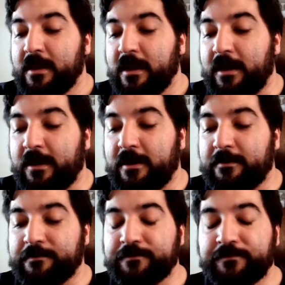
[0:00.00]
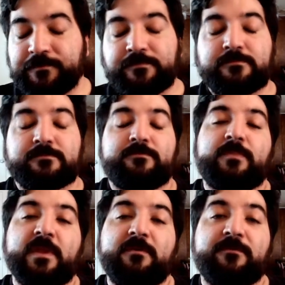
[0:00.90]
Um,
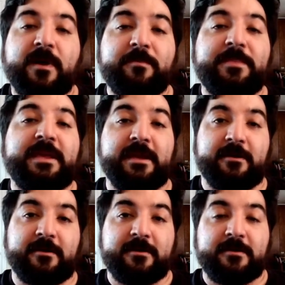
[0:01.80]
from here,